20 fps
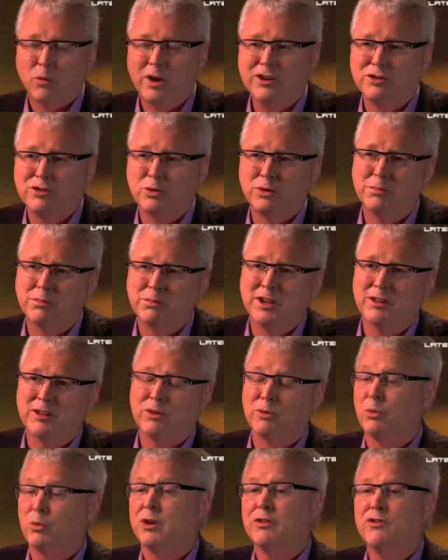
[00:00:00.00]
wager would be
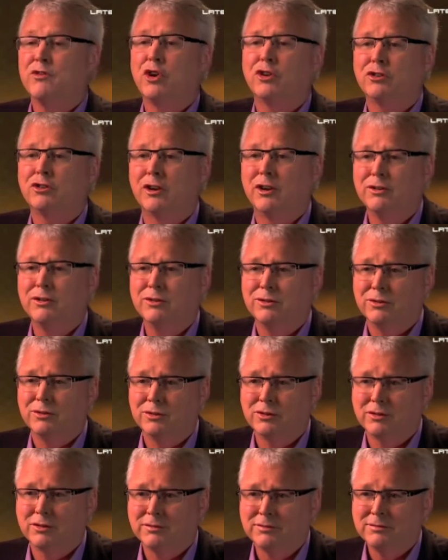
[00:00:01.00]
that what have you got to
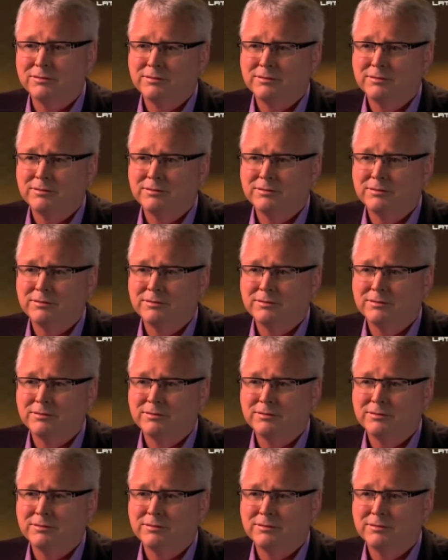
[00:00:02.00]
lose?